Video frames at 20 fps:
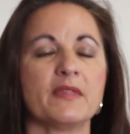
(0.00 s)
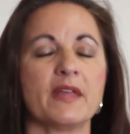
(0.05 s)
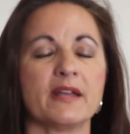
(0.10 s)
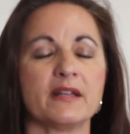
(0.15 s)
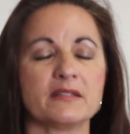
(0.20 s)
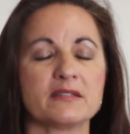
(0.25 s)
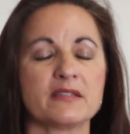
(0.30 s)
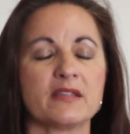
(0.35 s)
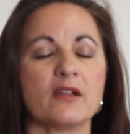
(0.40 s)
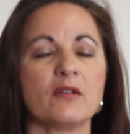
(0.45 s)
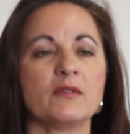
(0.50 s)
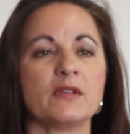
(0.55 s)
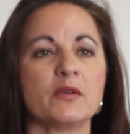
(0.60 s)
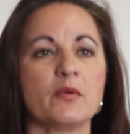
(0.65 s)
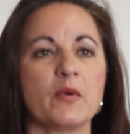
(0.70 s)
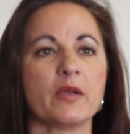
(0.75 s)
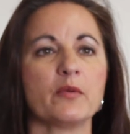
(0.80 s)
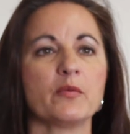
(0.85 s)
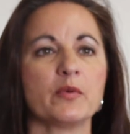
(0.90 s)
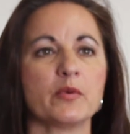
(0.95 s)
That's the only
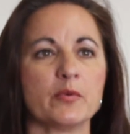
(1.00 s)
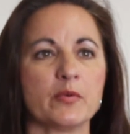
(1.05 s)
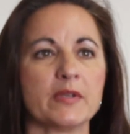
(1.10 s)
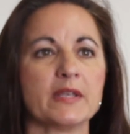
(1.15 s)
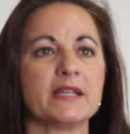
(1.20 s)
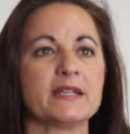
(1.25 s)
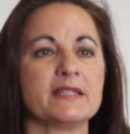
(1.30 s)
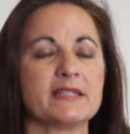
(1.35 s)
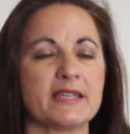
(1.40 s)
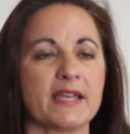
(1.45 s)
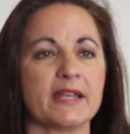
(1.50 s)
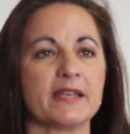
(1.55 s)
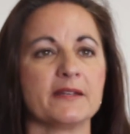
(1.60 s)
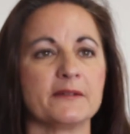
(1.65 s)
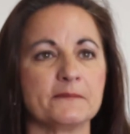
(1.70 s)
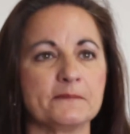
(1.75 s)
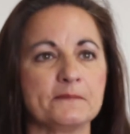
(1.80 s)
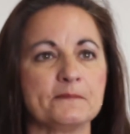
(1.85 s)
we release data.